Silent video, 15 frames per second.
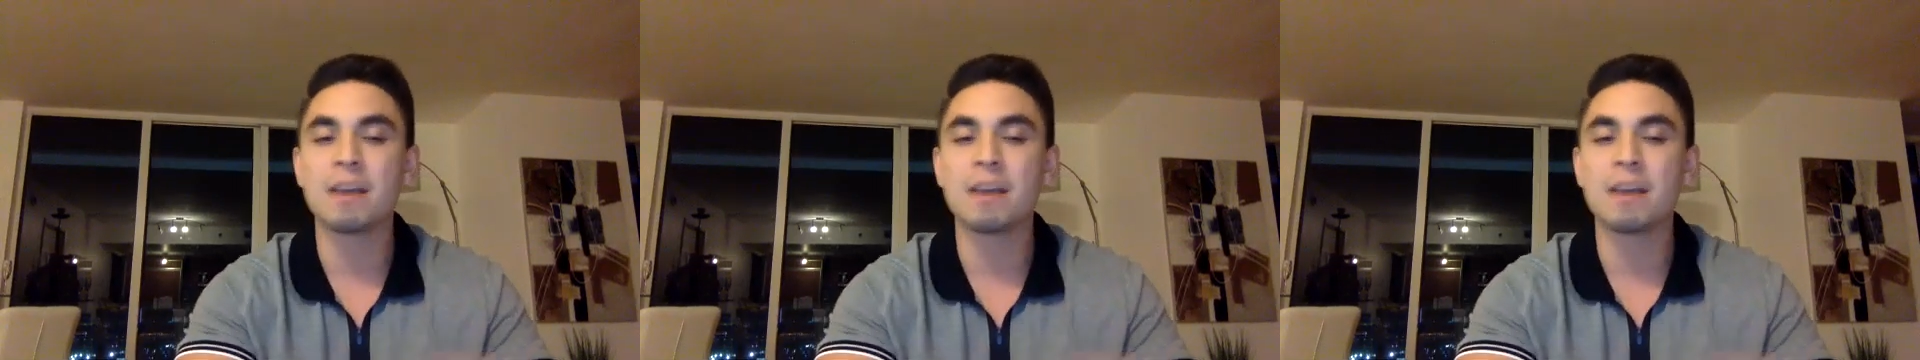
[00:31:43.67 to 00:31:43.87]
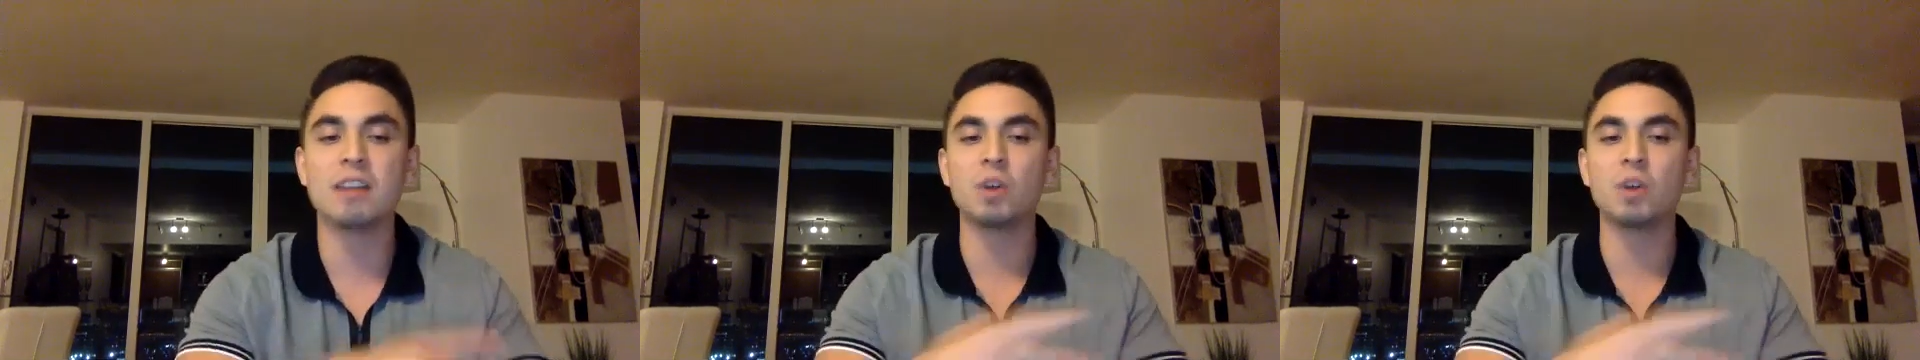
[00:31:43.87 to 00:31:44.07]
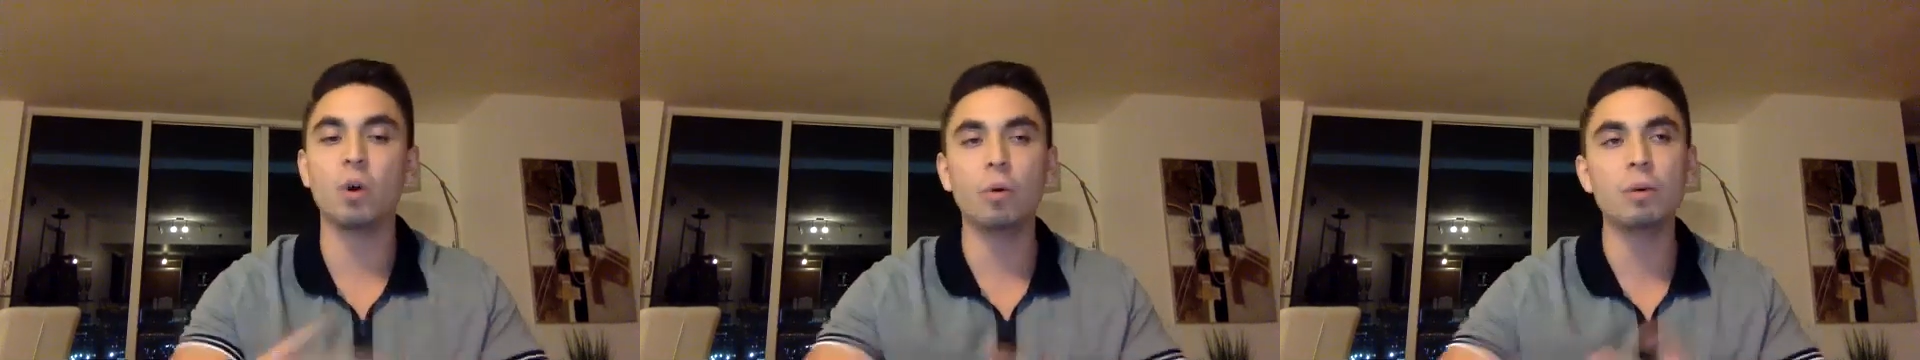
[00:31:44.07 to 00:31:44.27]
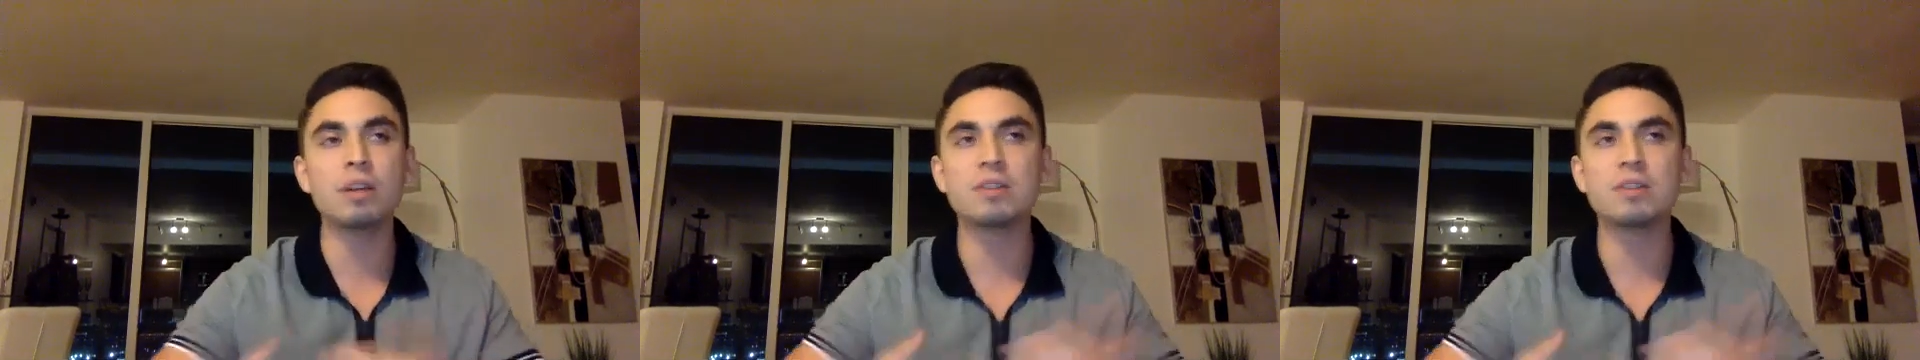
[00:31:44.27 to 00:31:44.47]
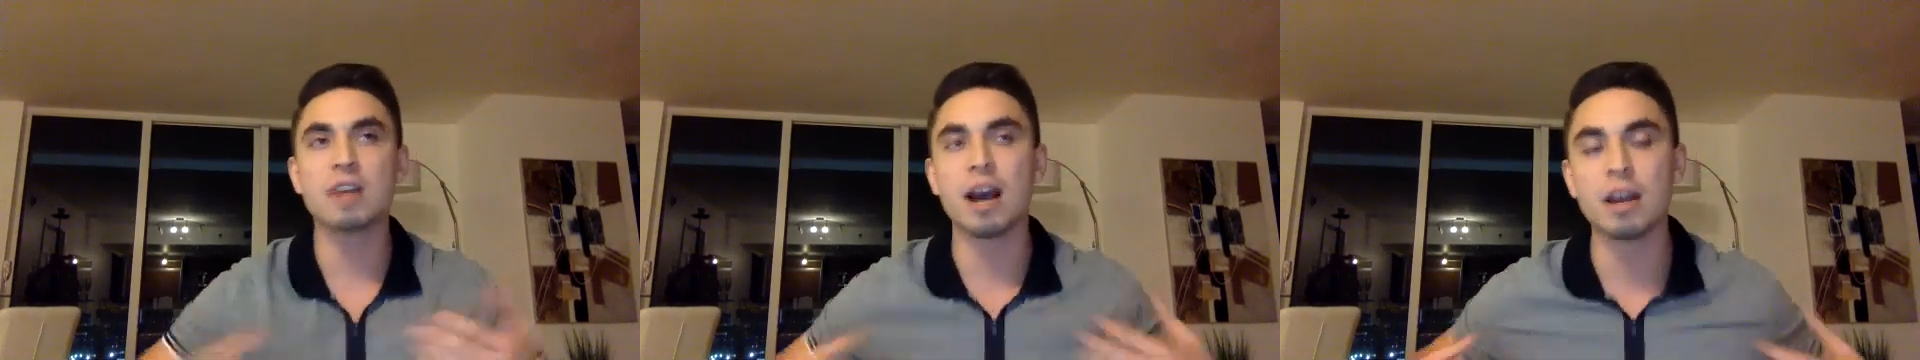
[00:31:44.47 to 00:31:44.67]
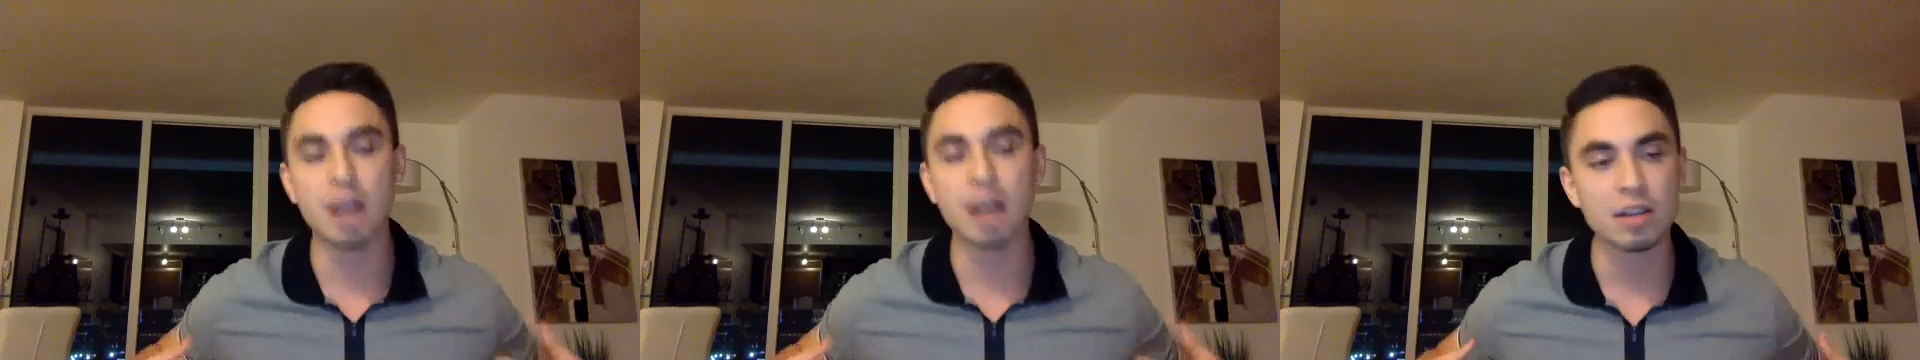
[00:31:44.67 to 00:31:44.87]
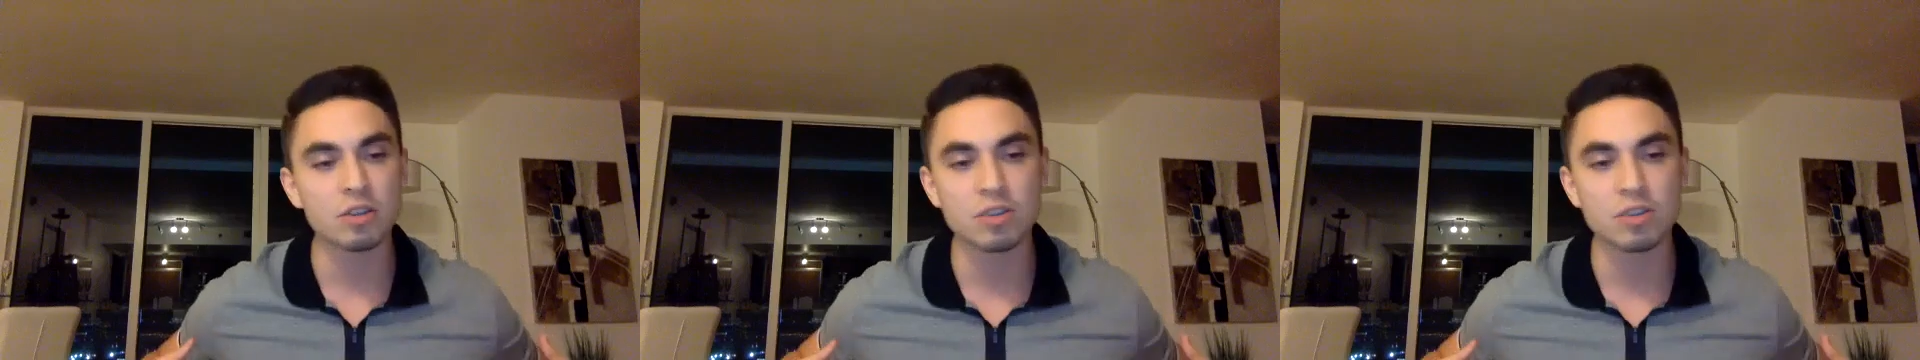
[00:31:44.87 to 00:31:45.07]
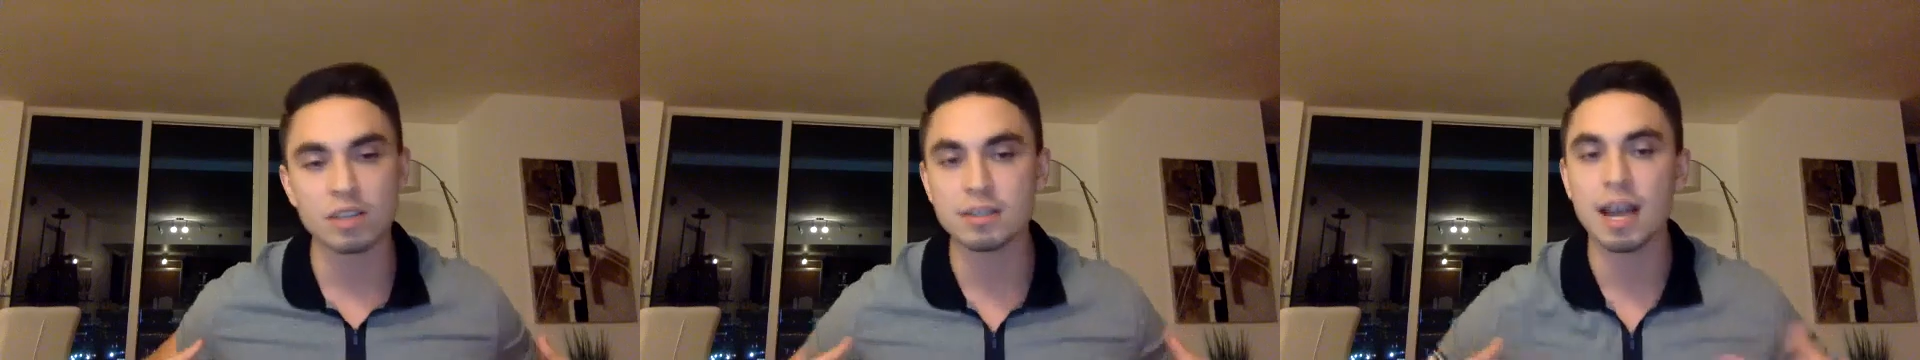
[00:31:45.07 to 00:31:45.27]
It's always, I
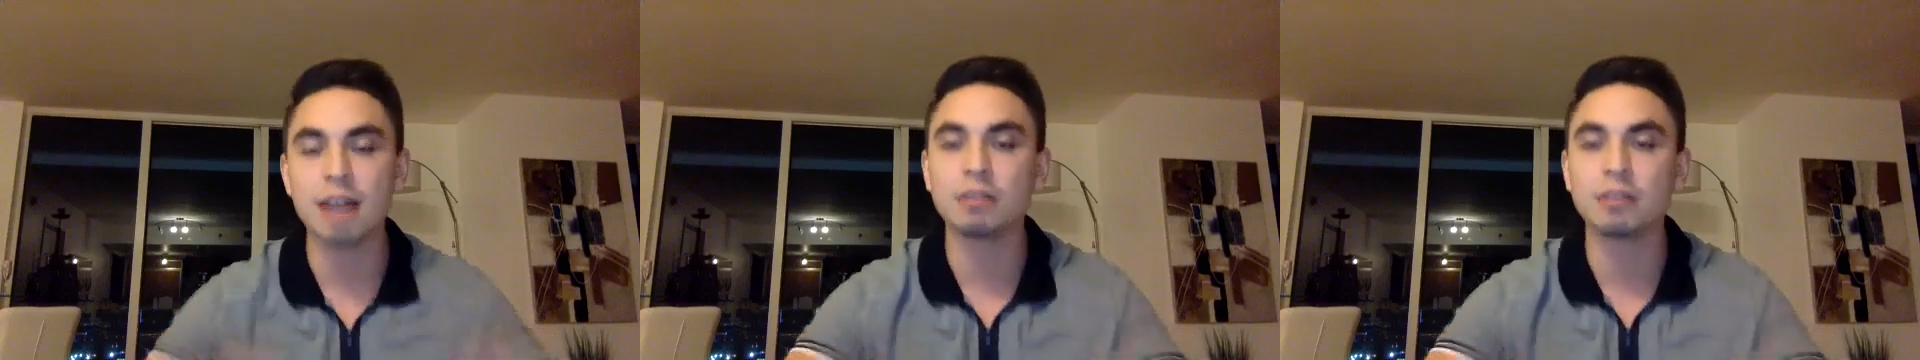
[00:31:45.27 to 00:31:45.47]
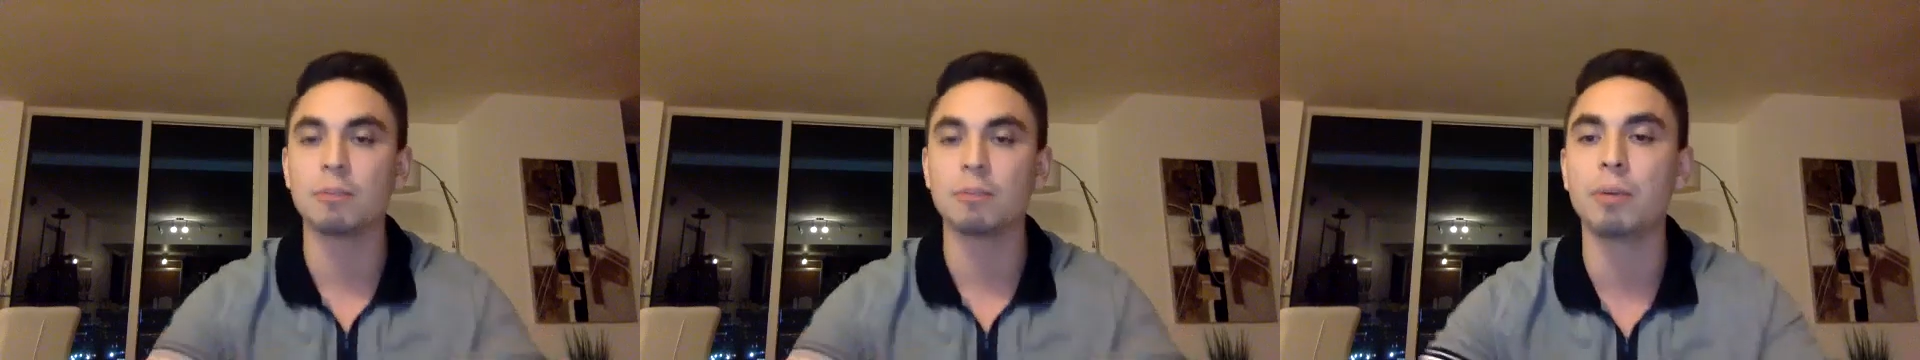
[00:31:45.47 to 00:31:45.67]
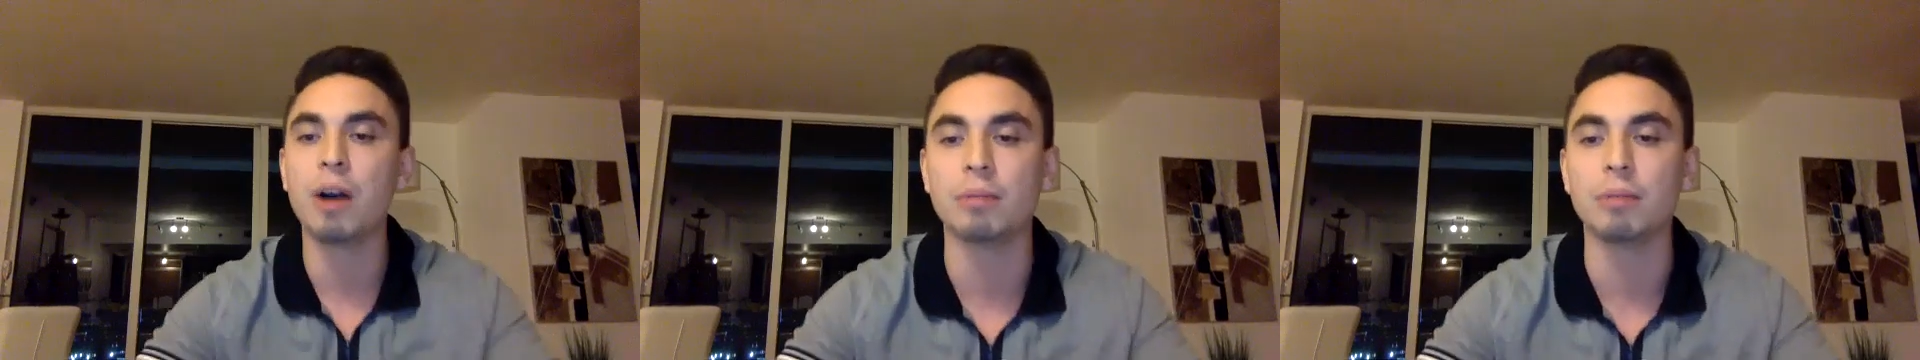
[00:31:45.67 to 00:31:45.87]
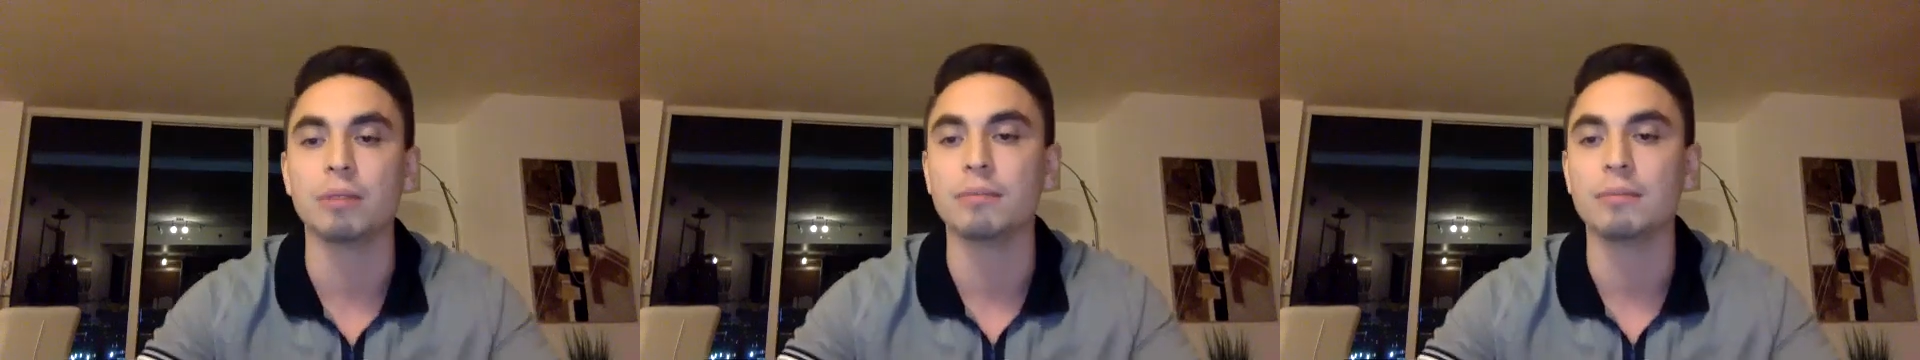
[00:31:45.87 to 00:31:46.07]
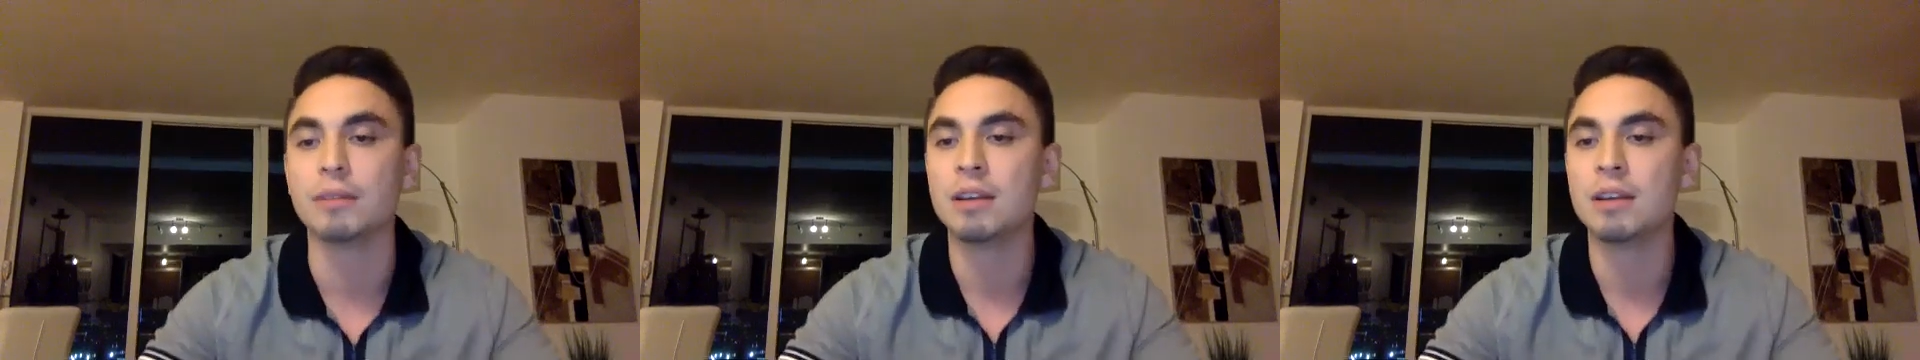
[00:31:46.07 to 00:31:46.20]
just attack the problem.